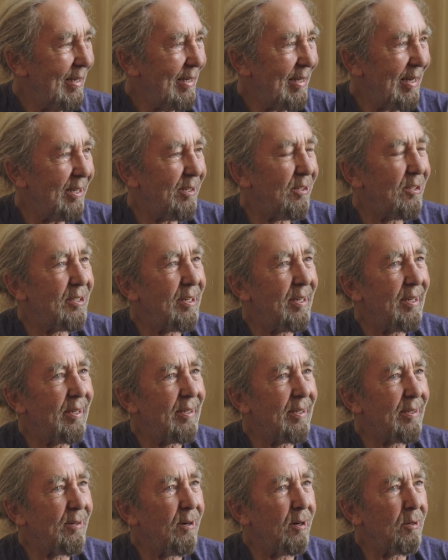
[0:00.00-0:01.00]
interested in
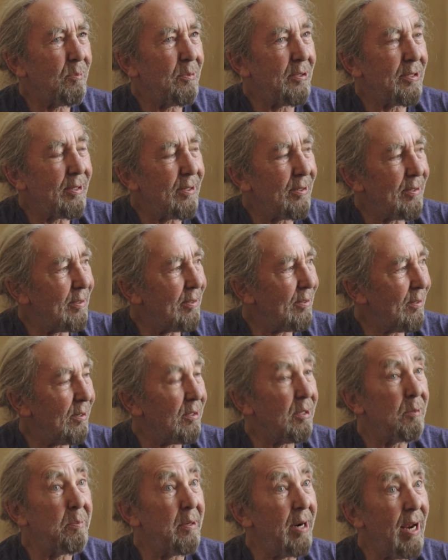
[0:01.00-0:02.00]
the corporate or
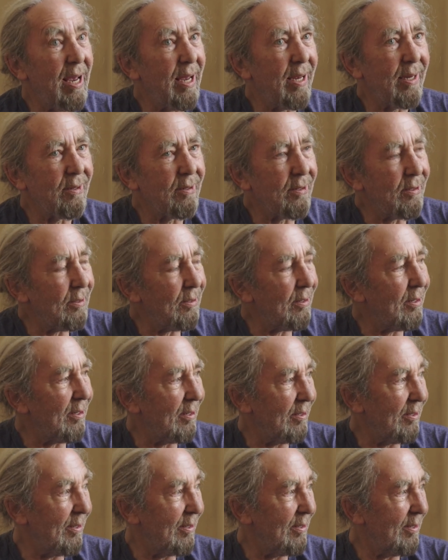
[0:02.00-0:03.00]
the bread or
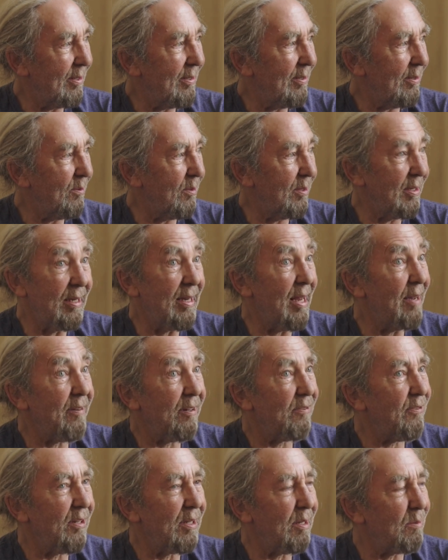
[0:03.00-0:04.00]

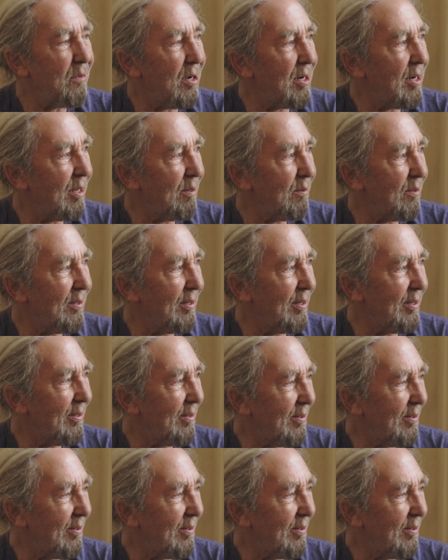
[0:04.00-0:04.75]
never for the money.